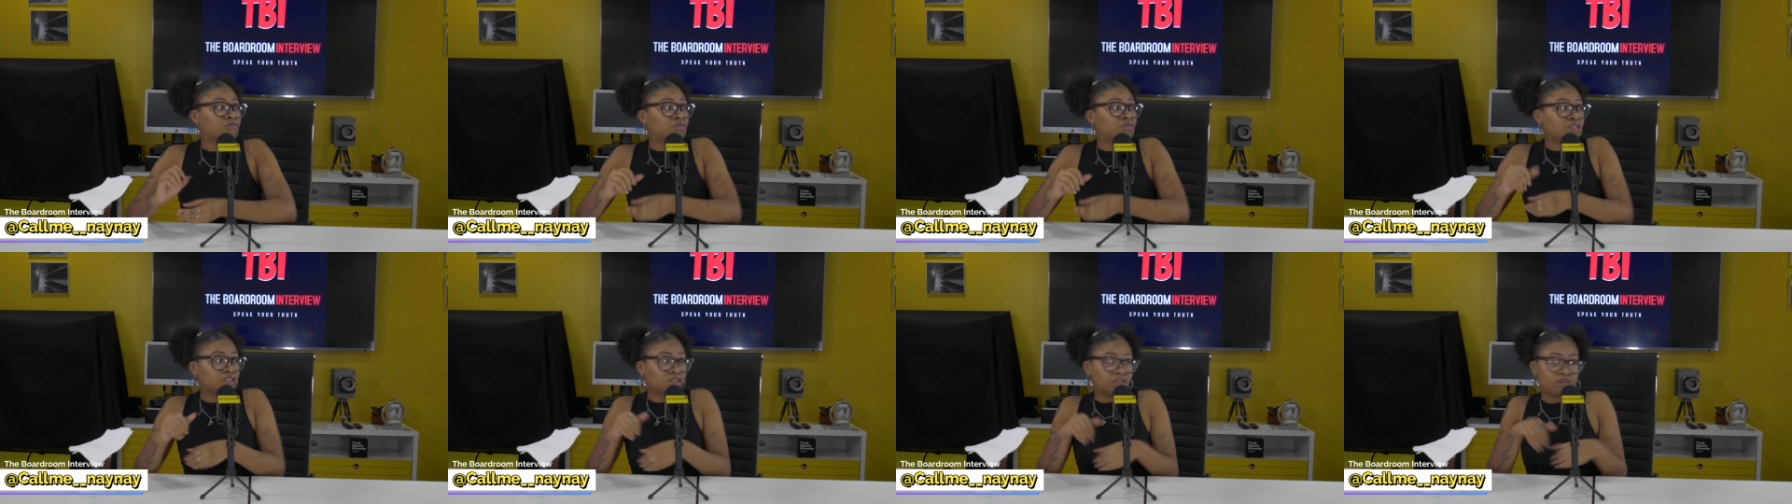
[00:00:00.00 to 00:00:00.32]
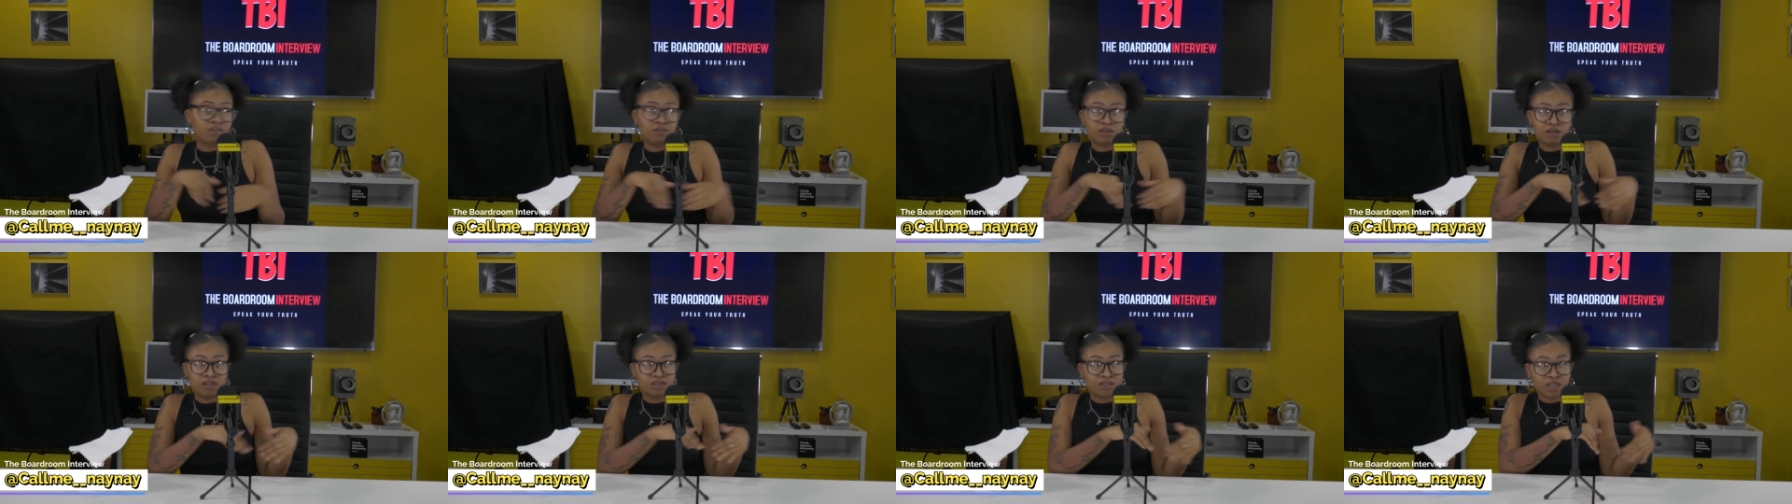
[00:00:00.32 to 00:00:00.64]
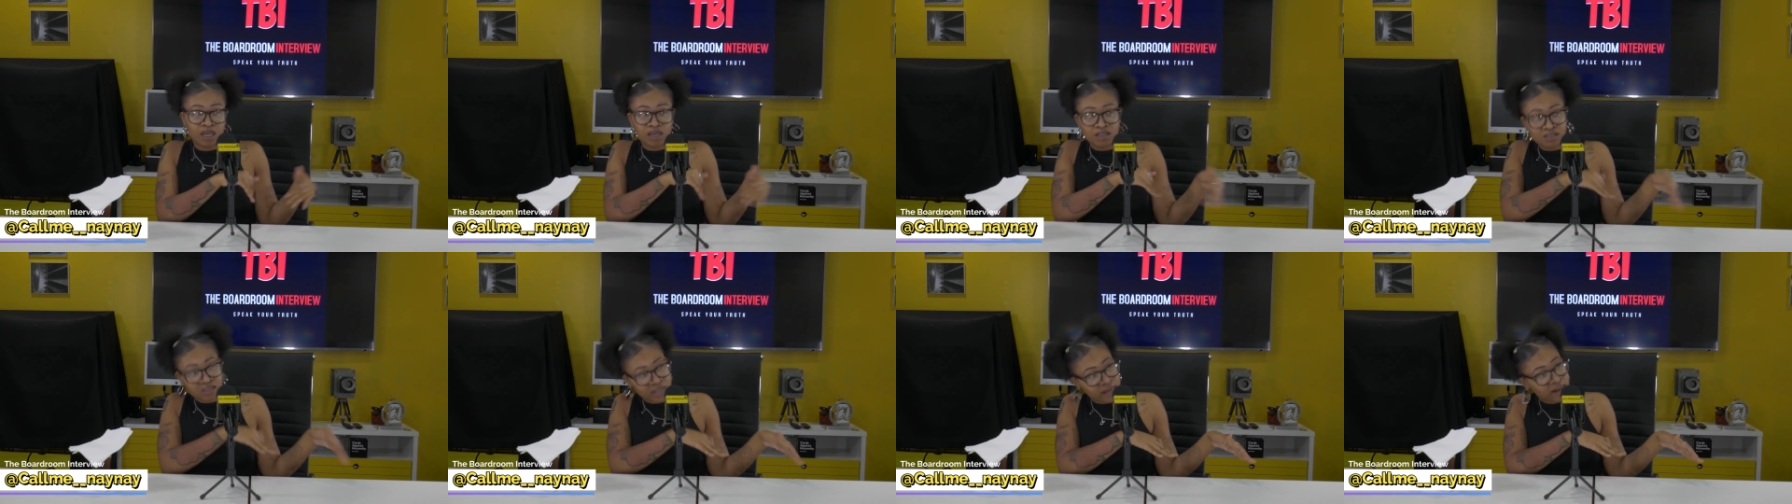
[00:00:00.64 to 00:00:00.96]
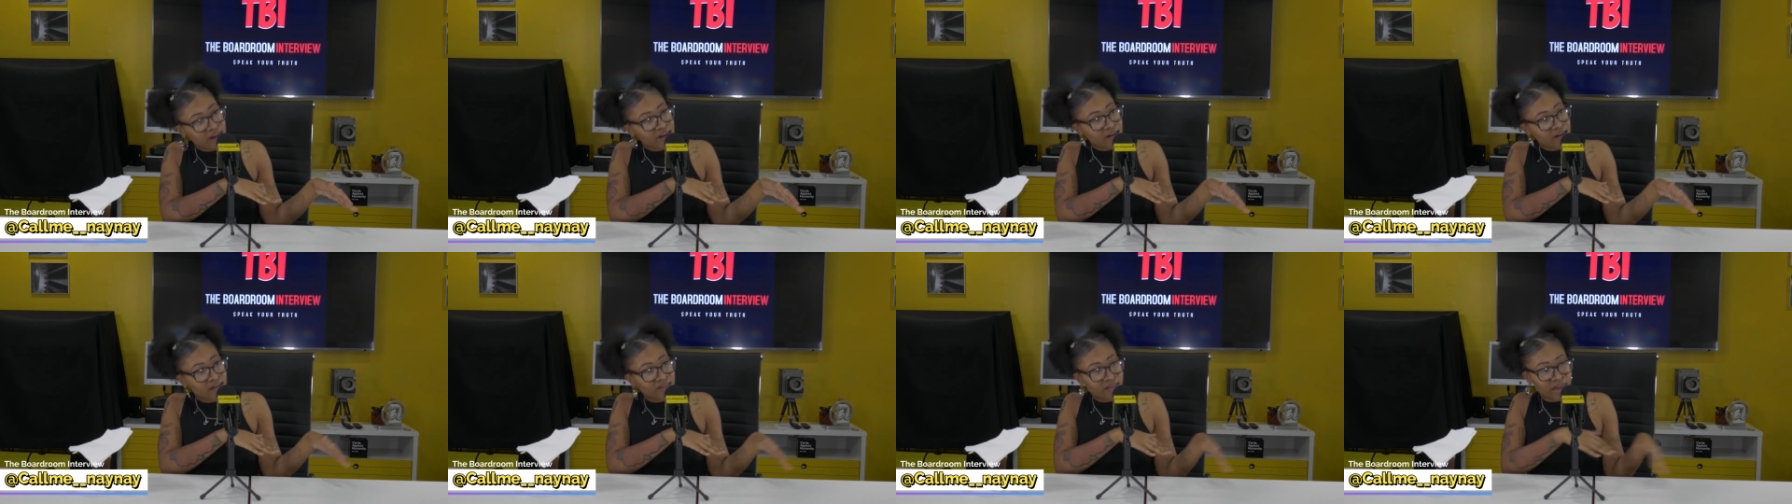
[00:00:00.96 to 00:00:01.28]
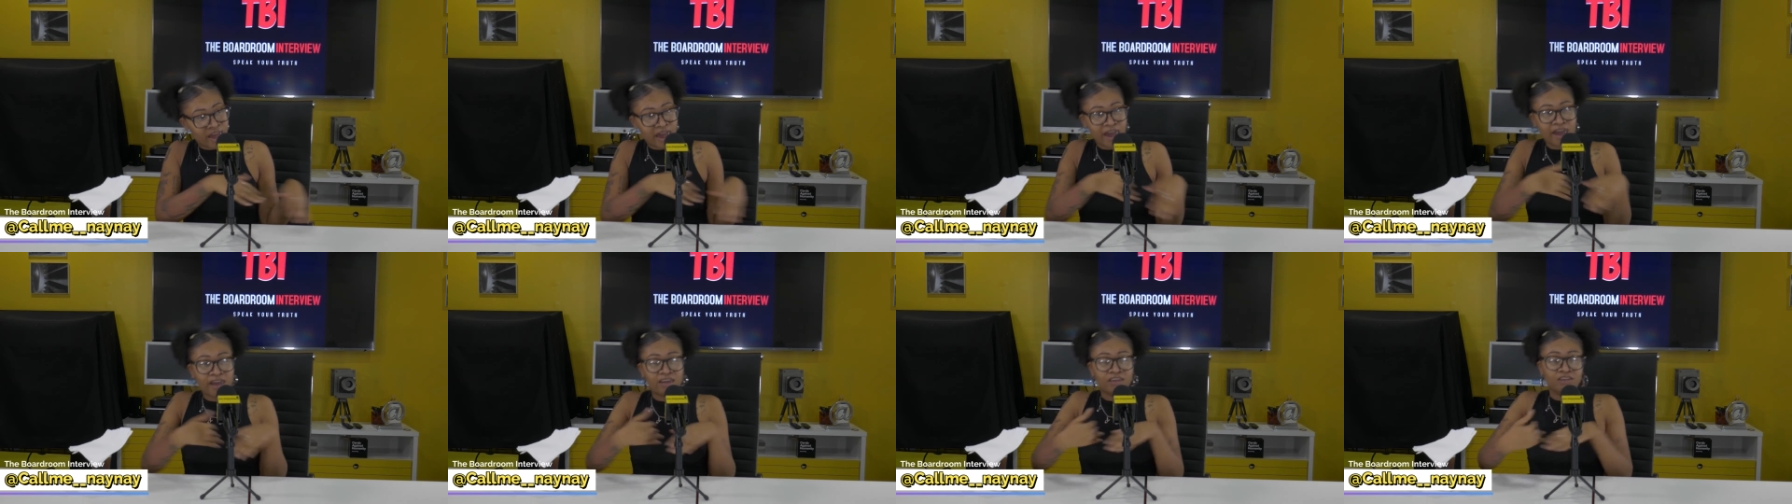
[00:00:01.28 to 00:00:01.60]
security takes care of
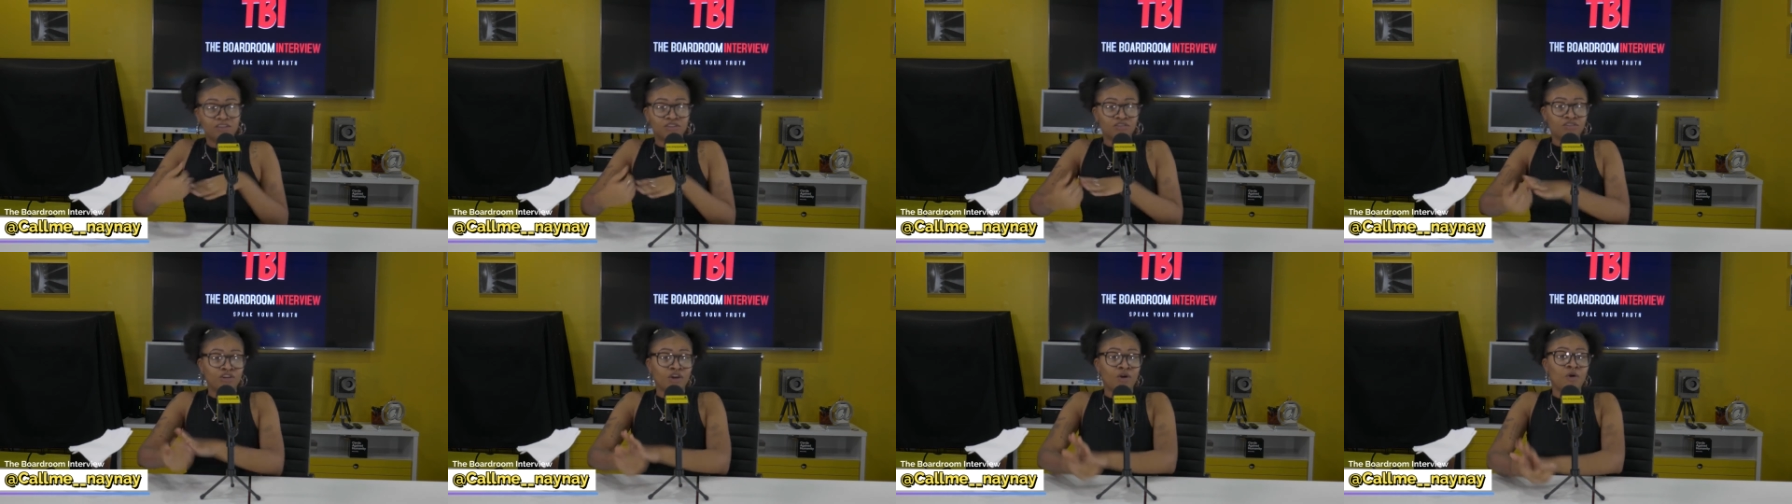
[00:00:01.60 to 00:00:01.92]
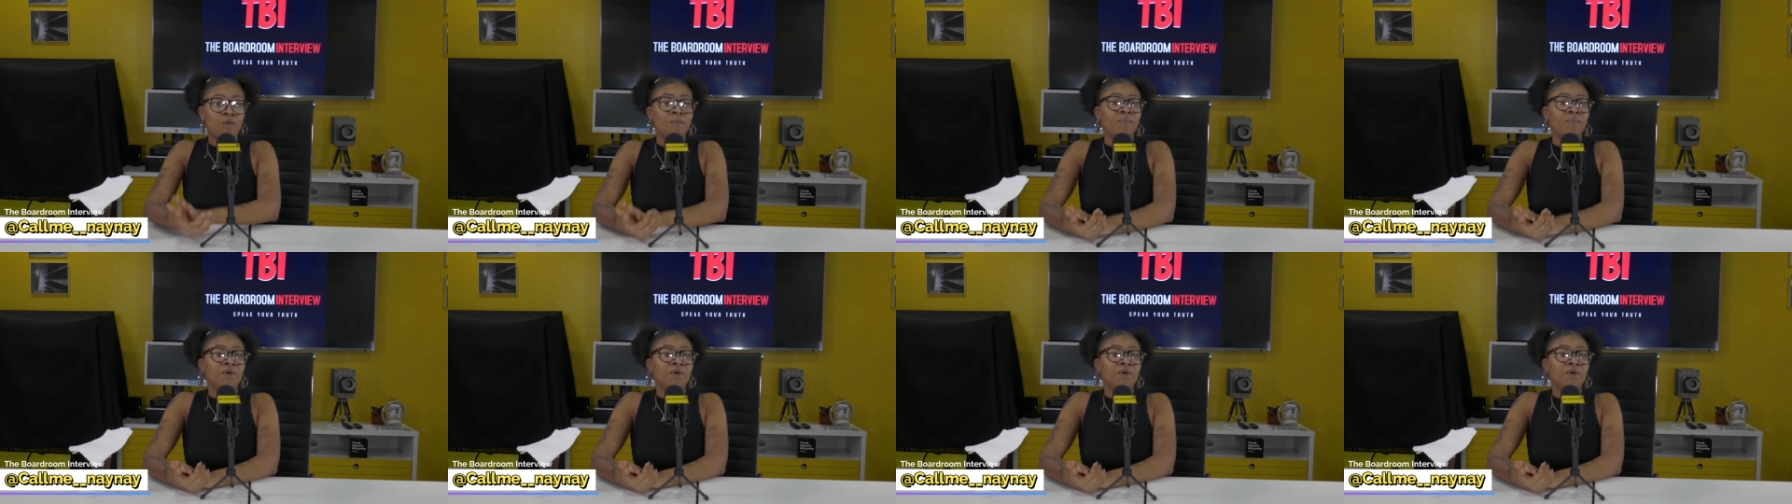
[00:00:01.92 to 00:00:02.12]
that, you know,